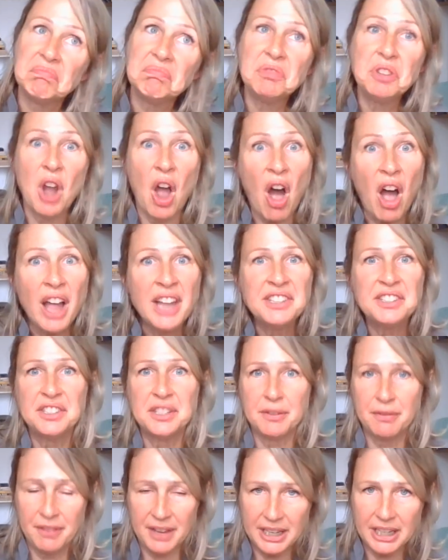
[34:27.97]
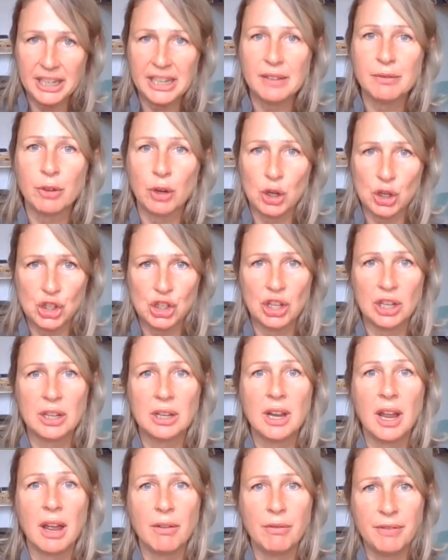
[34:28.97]
non-divinity
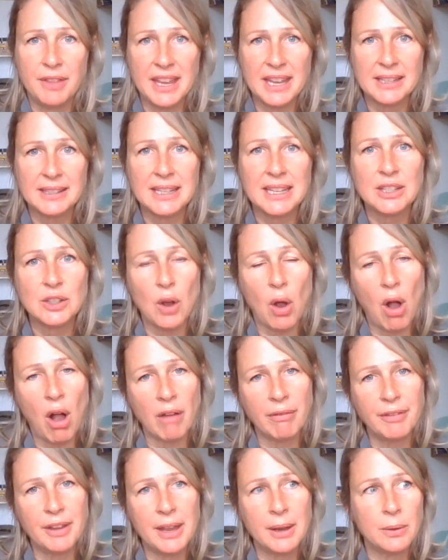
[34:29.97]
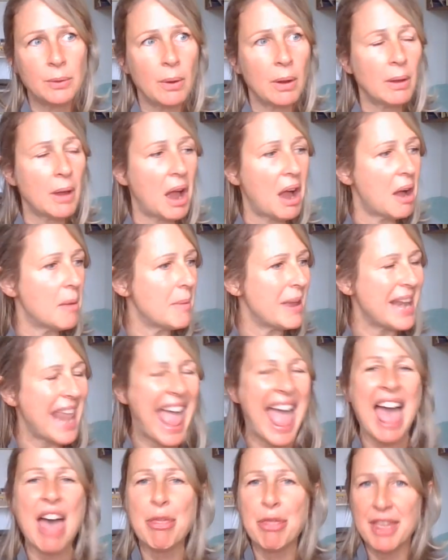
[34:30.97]
version of this is often an
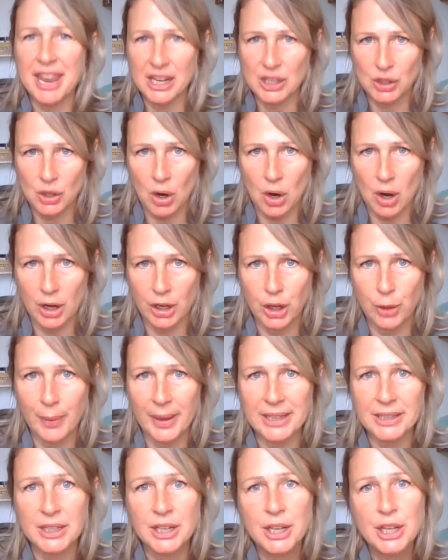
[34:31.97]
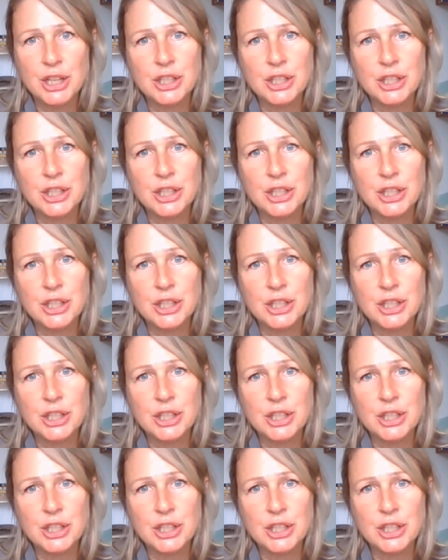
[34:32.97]
ethics argument.